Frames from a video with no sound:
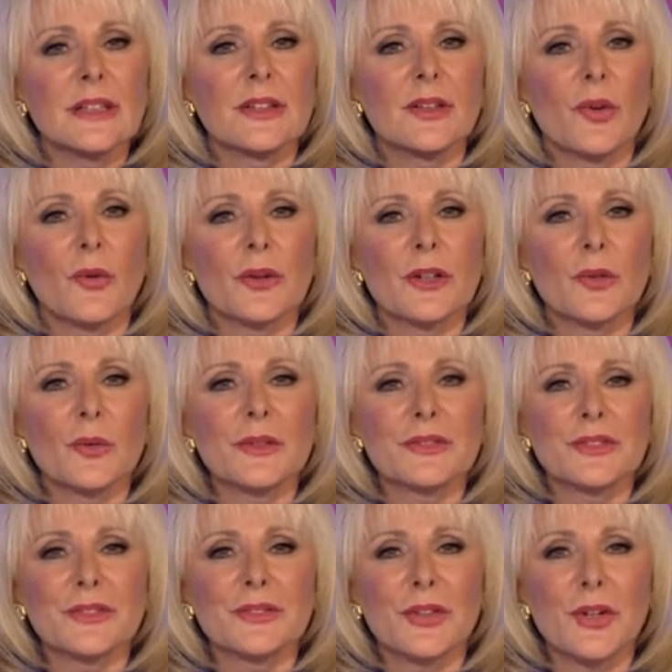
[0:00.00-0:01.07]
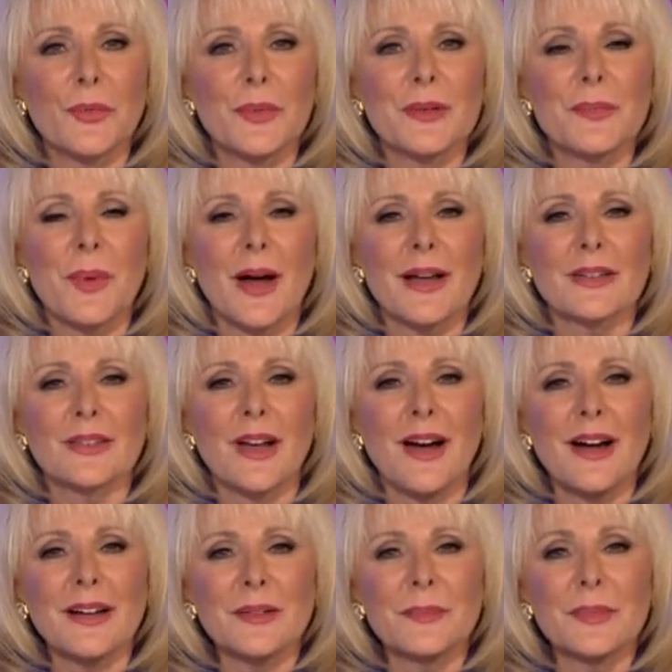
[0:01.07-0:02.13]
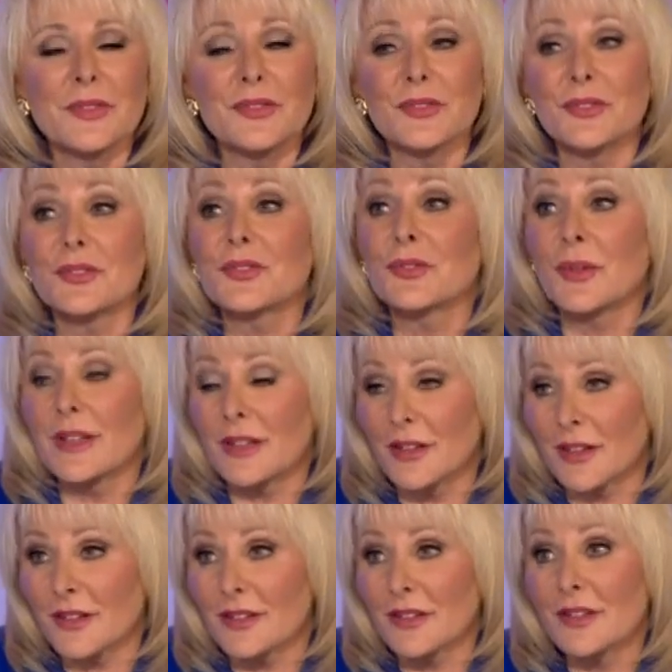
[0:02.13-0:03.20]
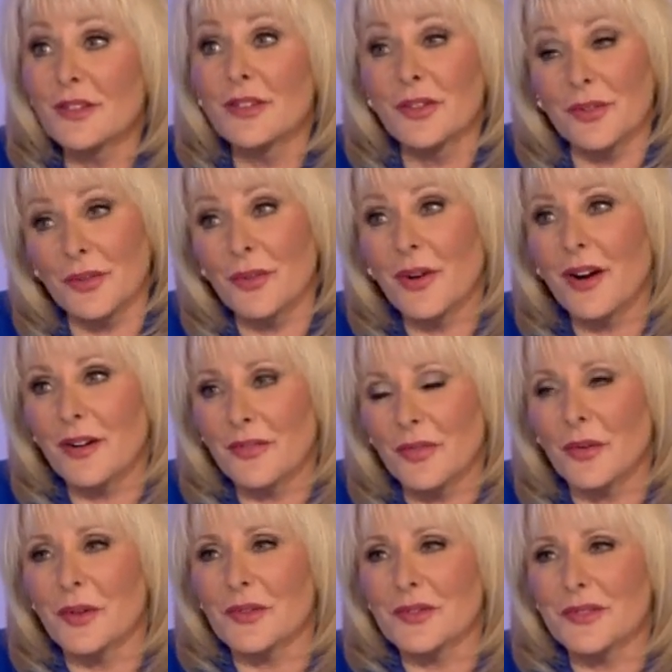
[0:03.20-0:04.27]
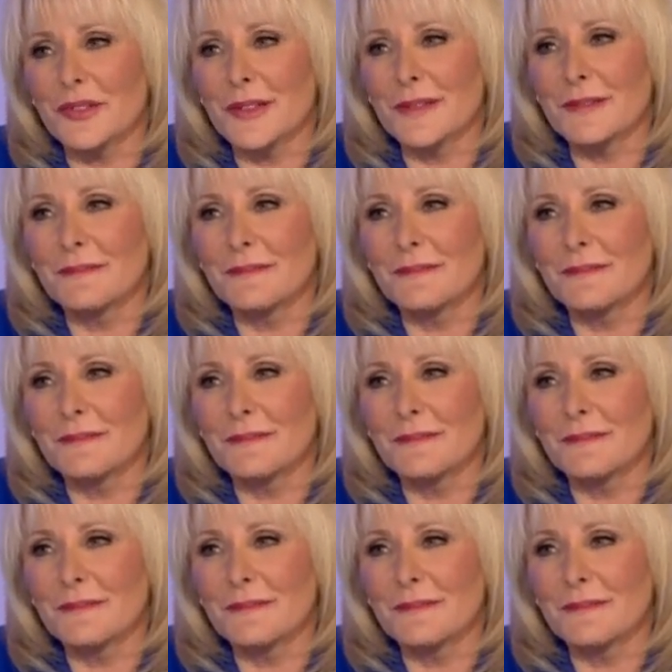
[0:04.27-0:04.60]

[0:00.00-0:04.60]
The order was determined by lot. Mr. Stringer, you are first.